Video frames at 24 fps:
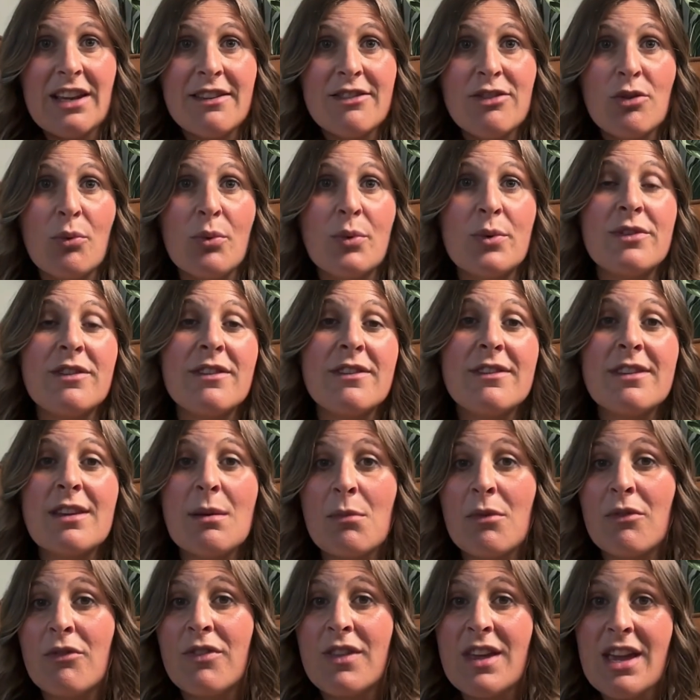So it was in
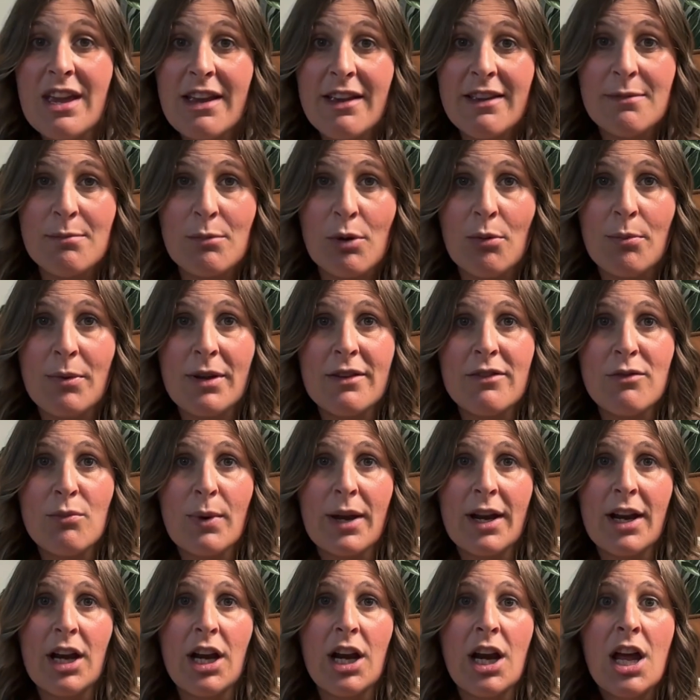some of these moments
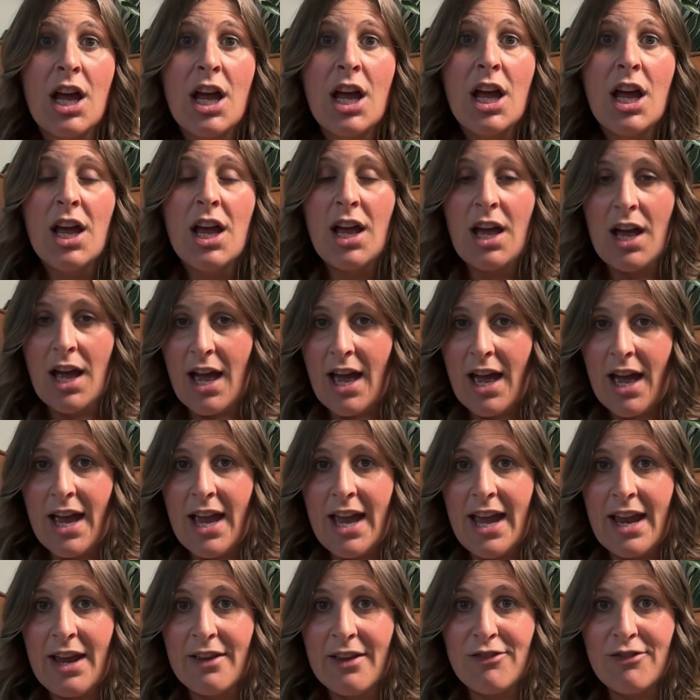where
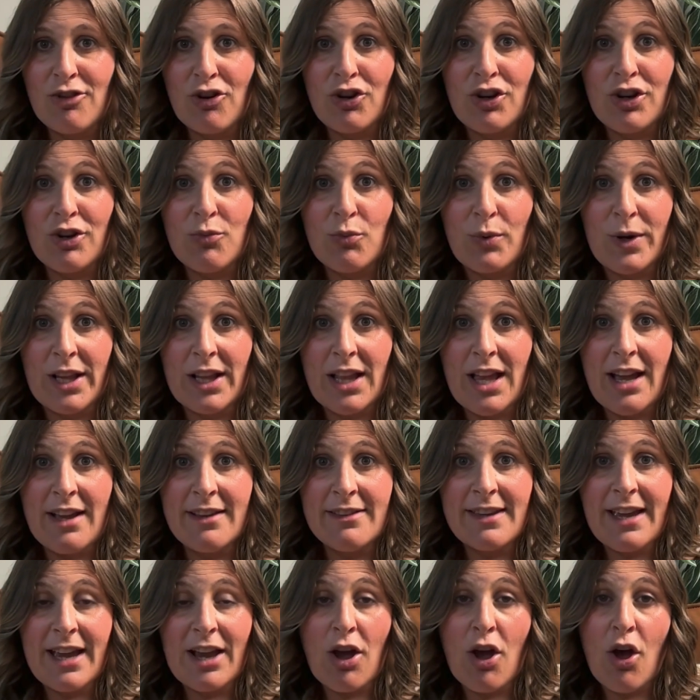I started
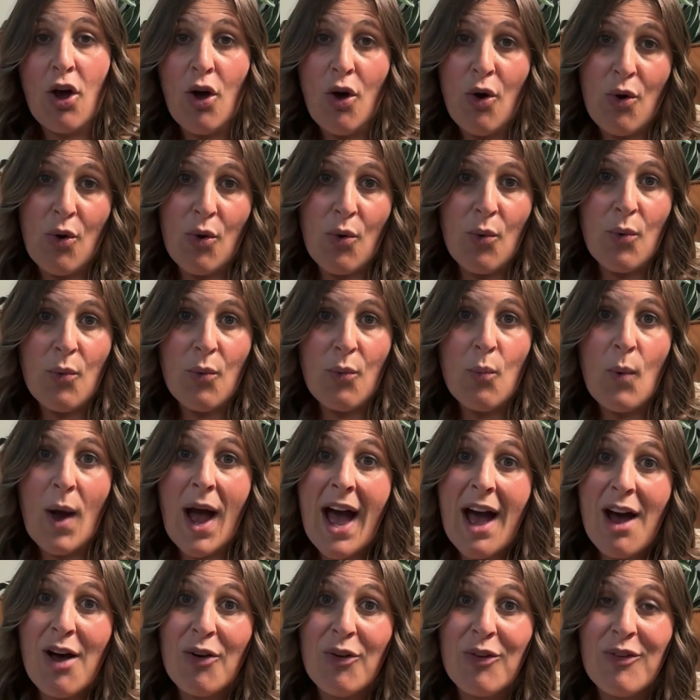realizing, oh,
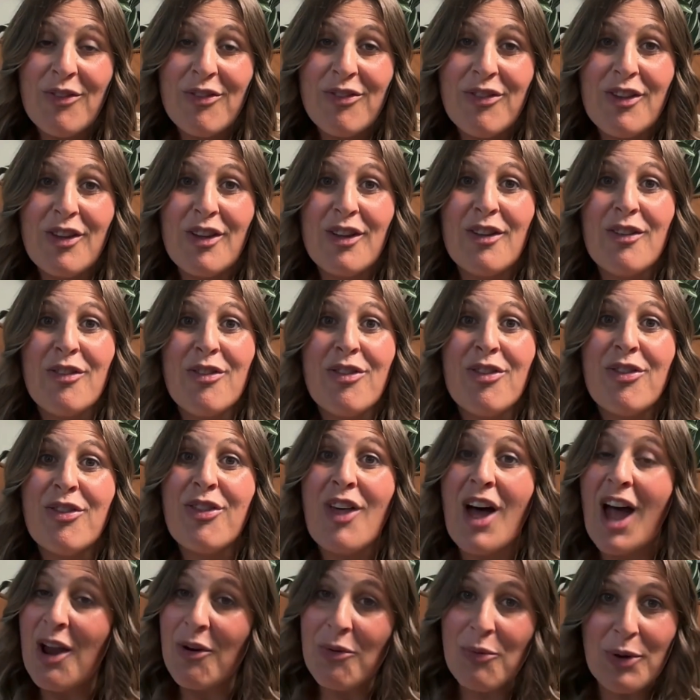wow, the
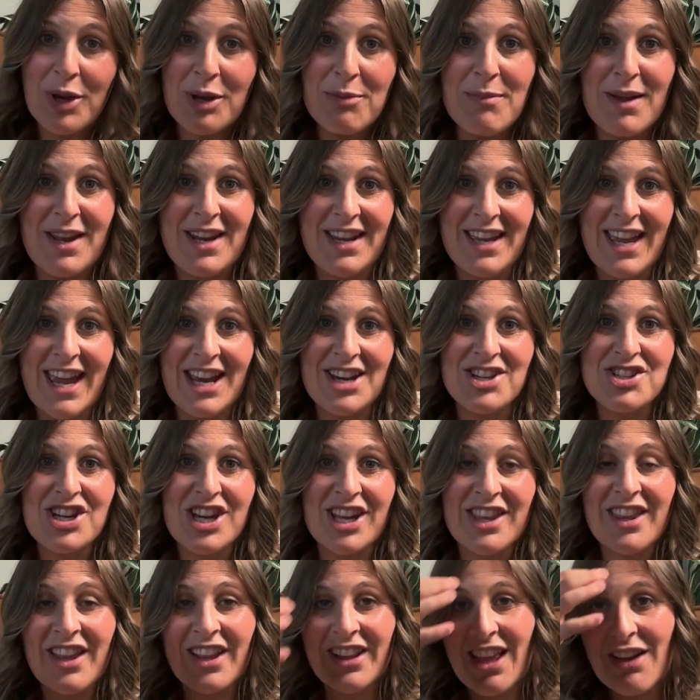thyroid
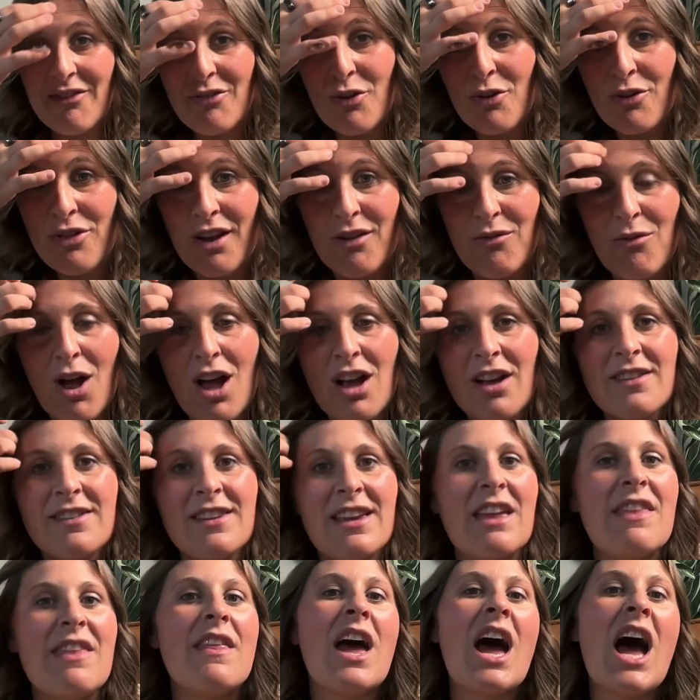medication, the
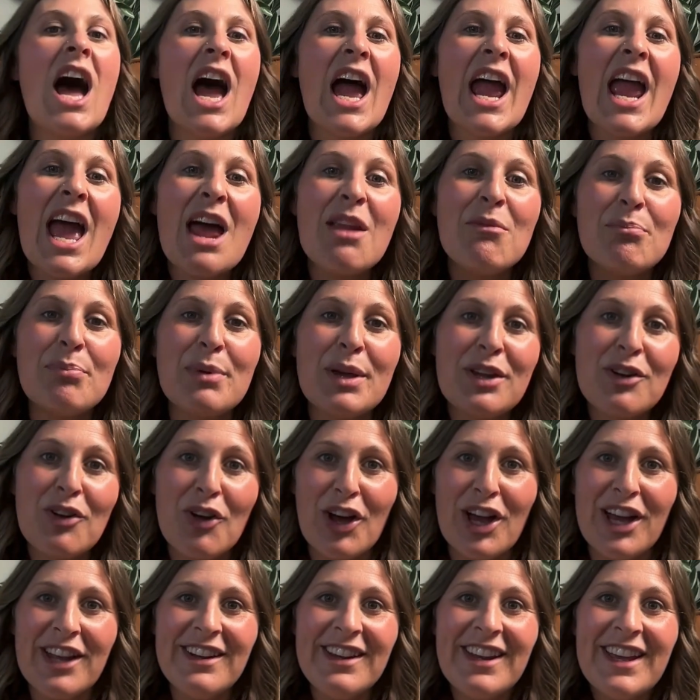levothyroxine that I had been
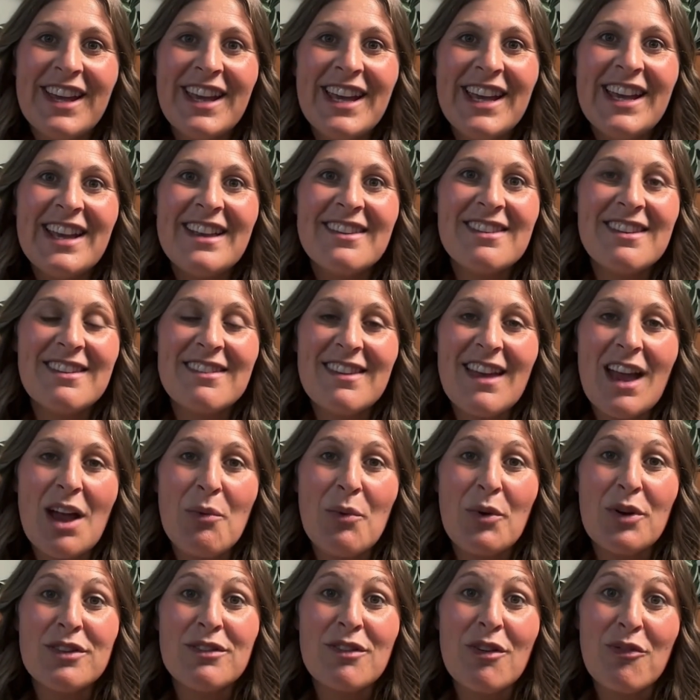on since I
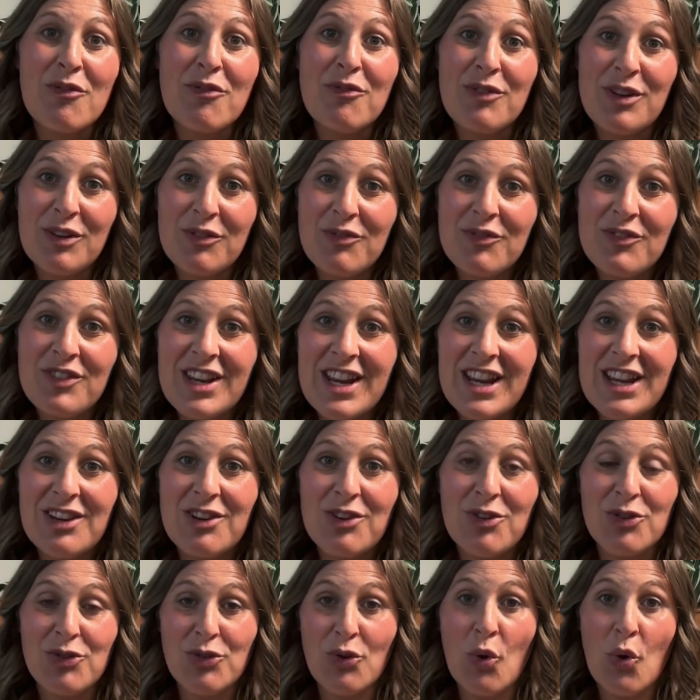was 15
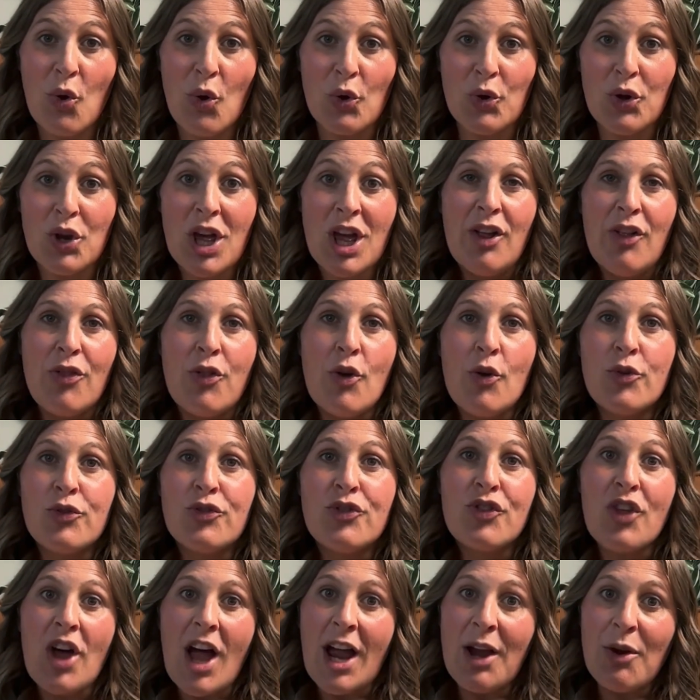years old, those
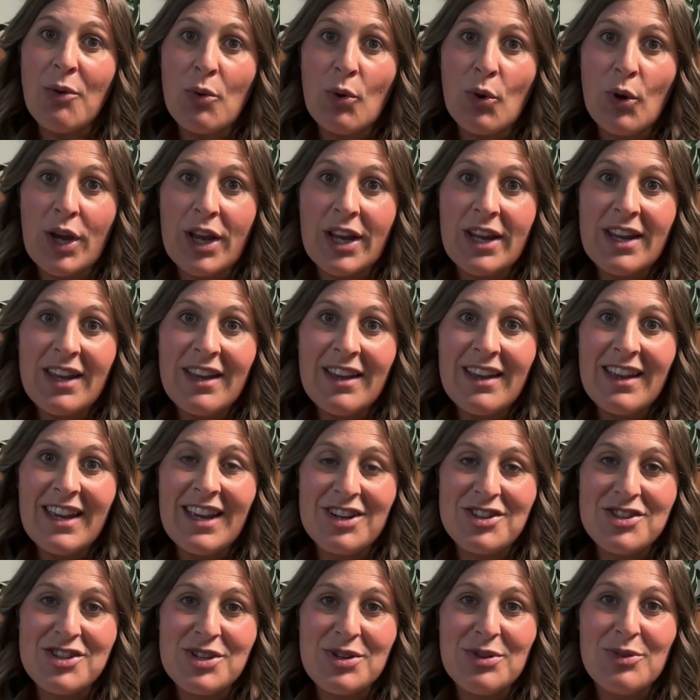thyroid
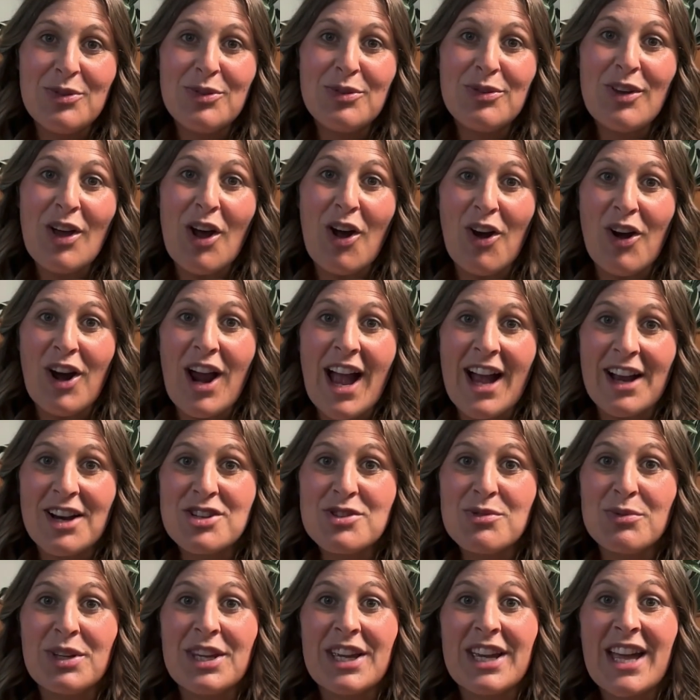issues are
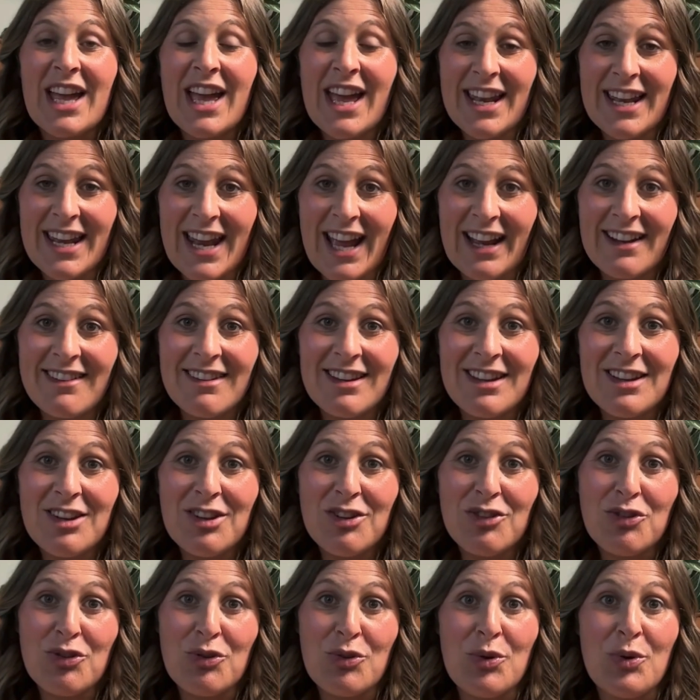actually connected
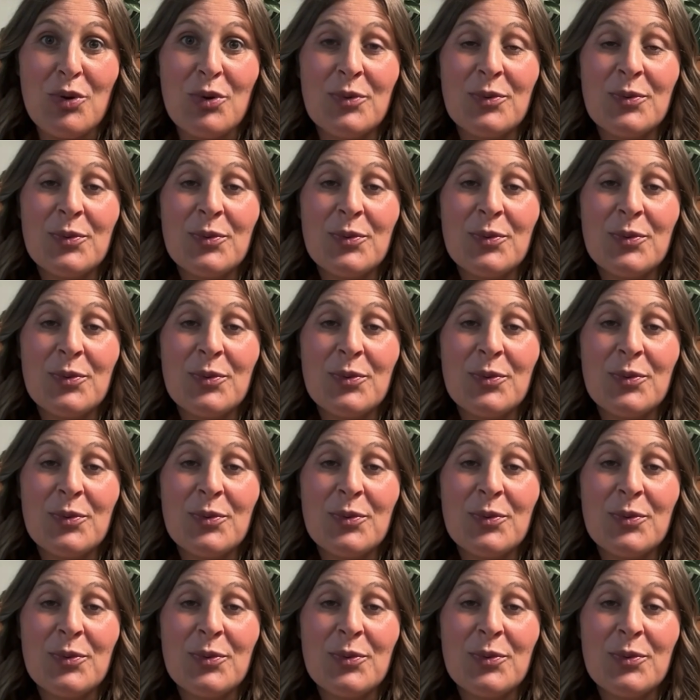to